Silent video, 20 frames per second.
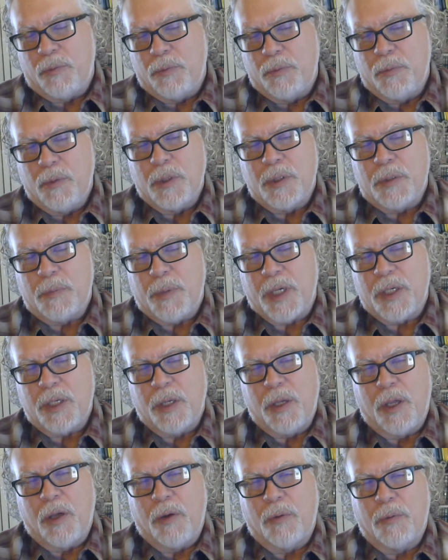
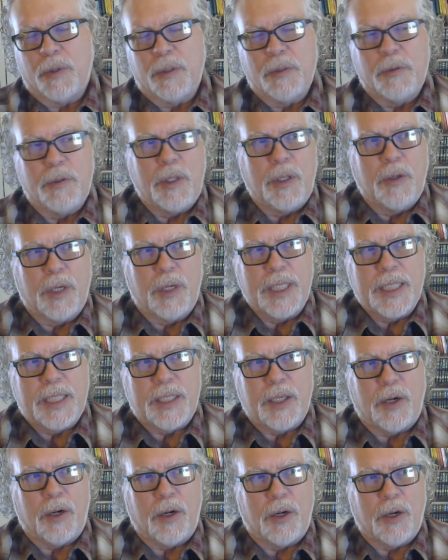especially when you
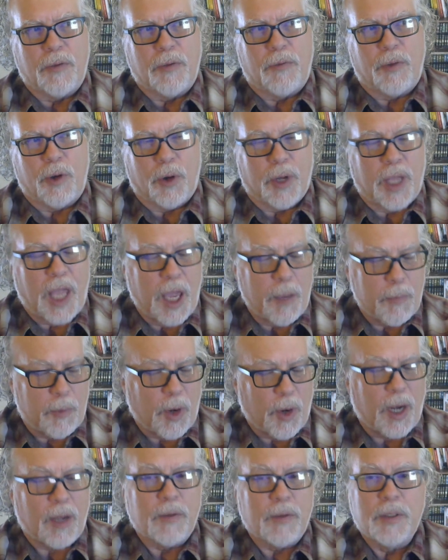consider if you're a
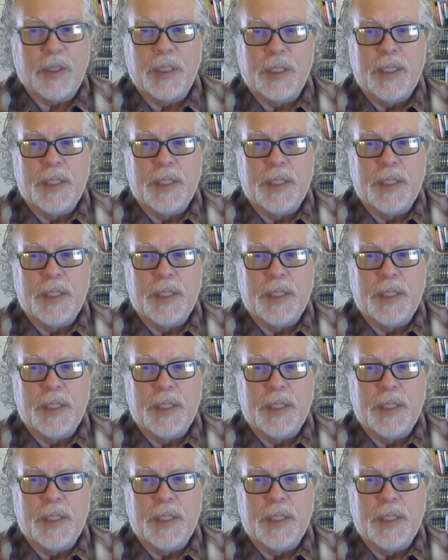campground